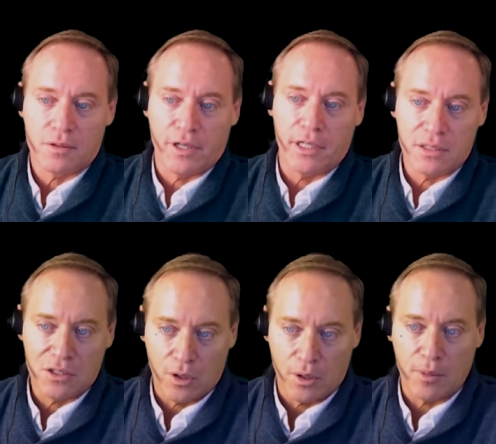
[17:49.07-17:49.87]

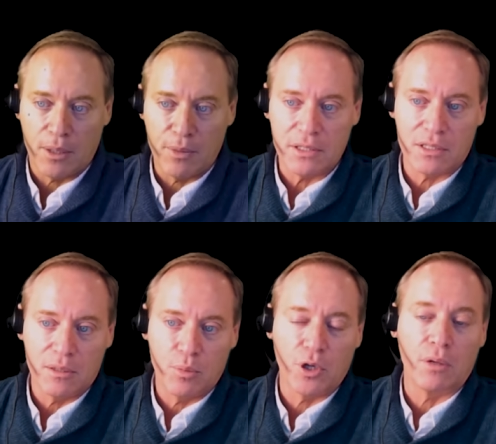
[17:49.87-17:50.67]
right? So I'm, I'm
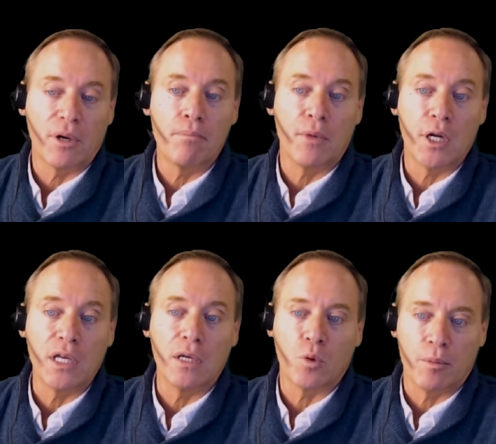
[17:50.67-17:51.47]
basically putting my
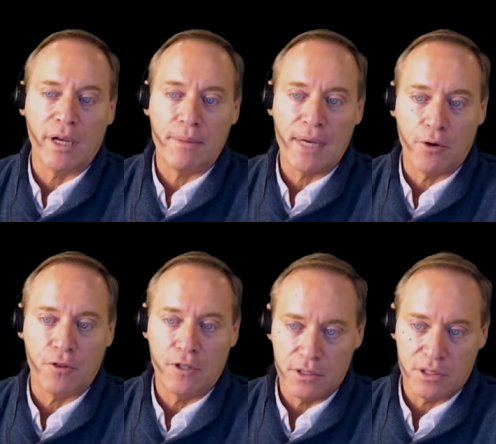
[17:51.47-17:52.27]
money where my
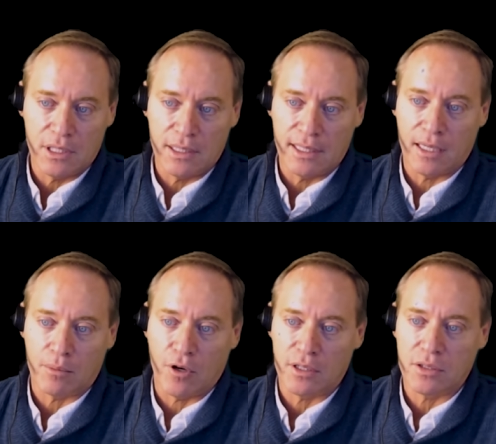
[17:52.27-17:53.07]
mouth is in
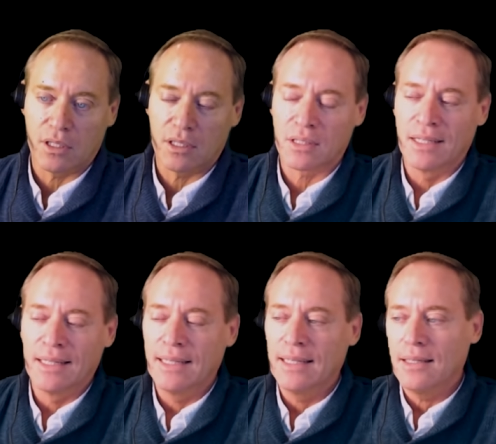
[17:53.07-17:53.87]
that process.
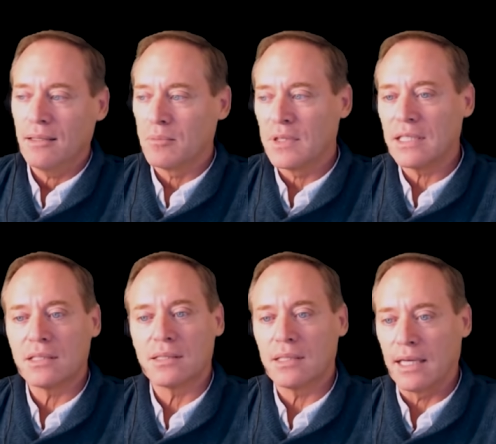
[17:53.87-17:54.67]

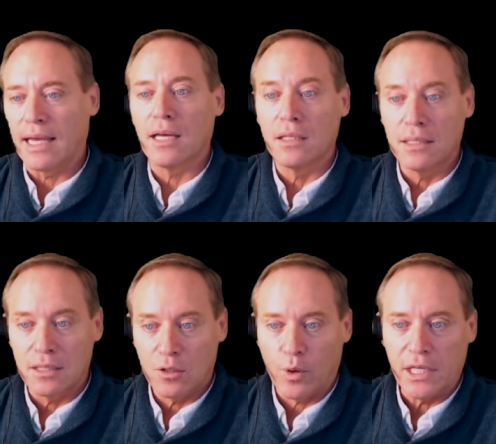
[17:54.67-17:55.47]
That's,
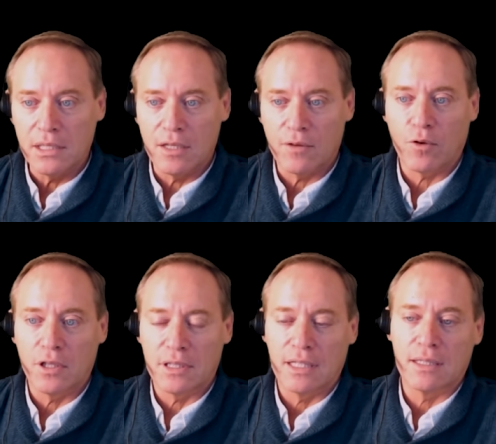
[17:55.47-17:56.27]
again, quite
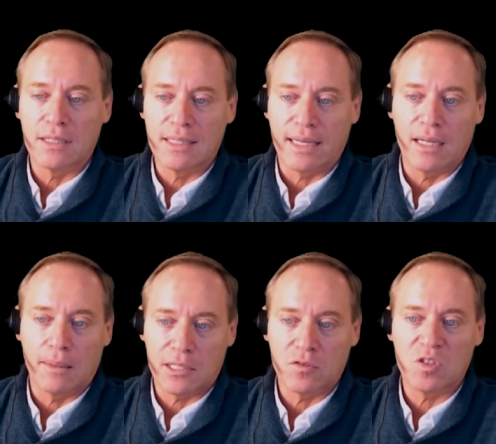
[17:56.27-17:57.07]
different than the
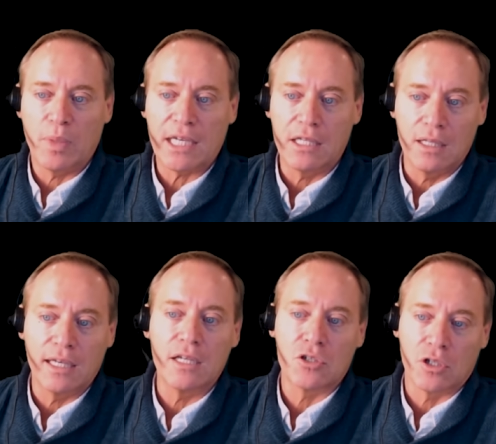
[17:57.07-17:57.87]
dynamics of
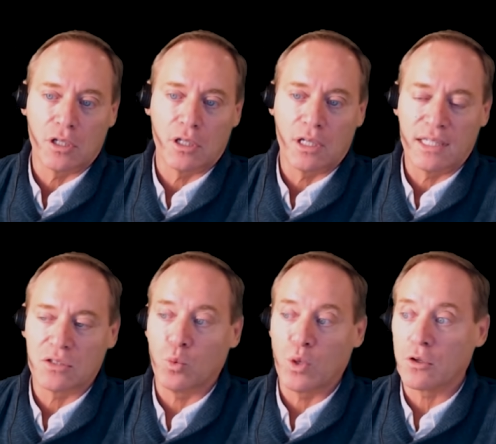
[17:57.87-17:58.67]
speculation
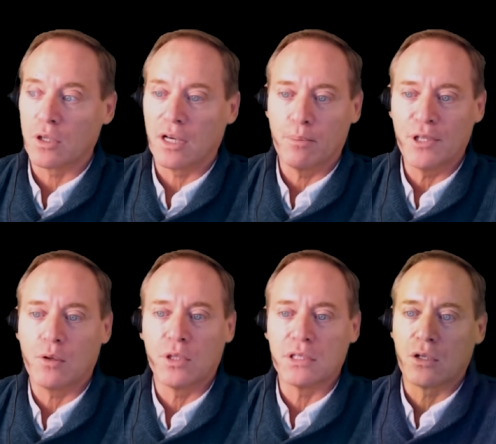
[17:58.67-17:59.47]
as to whether or not
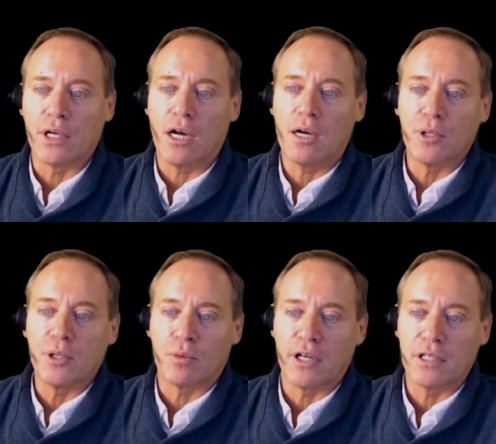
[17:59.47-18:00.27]
Bitcoin's going up
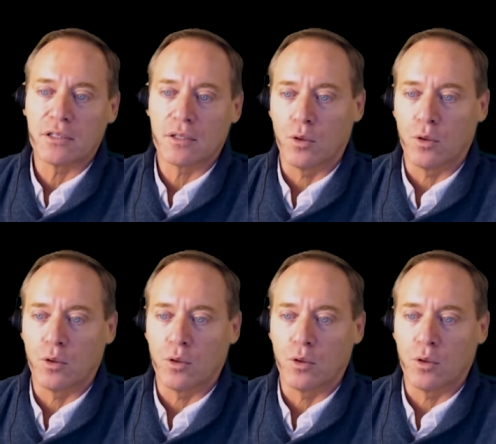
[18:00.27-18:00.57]
in price